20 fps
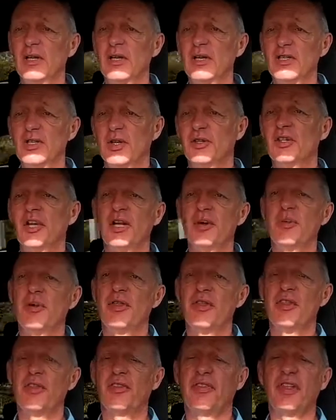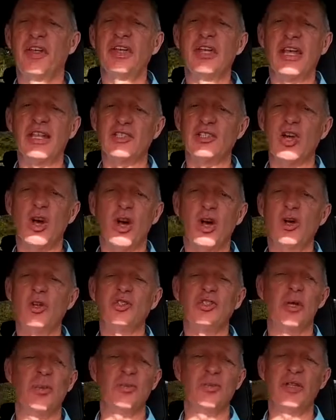So I don't know whether the thing gets hot or
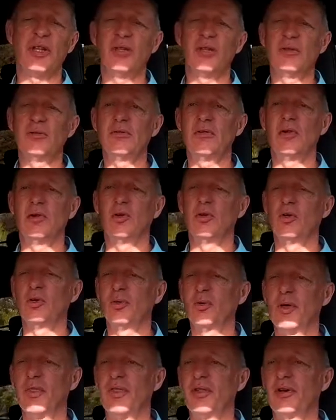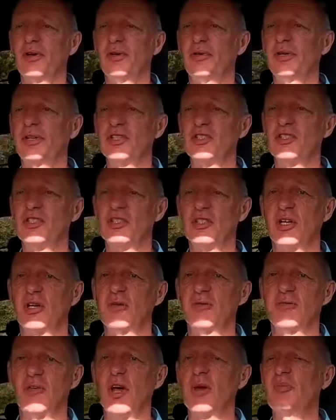something, or whether it's
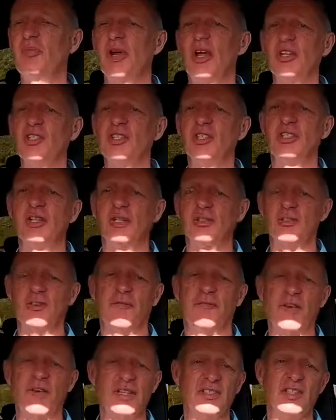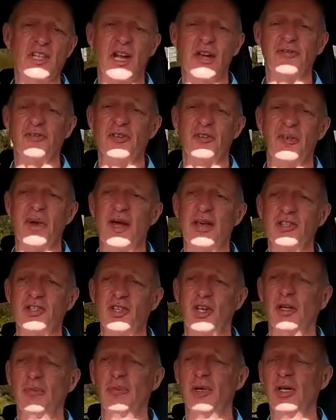vibration that affects it after a amount of
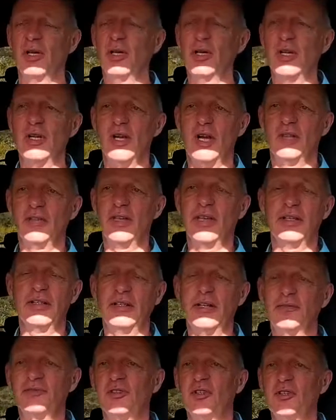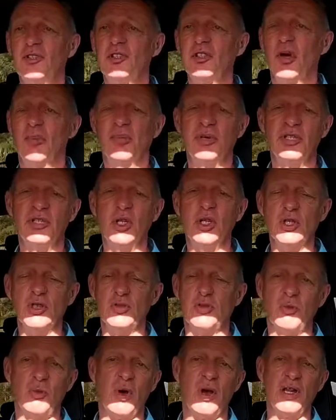time, and then after it's not been used
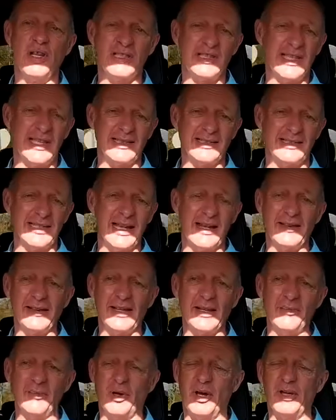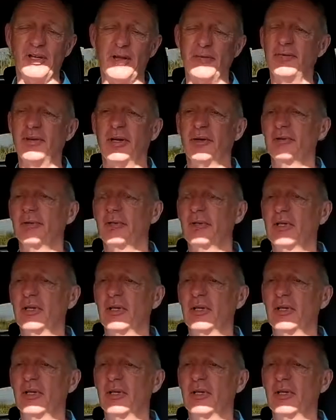for a while it settles down again, but I don't know.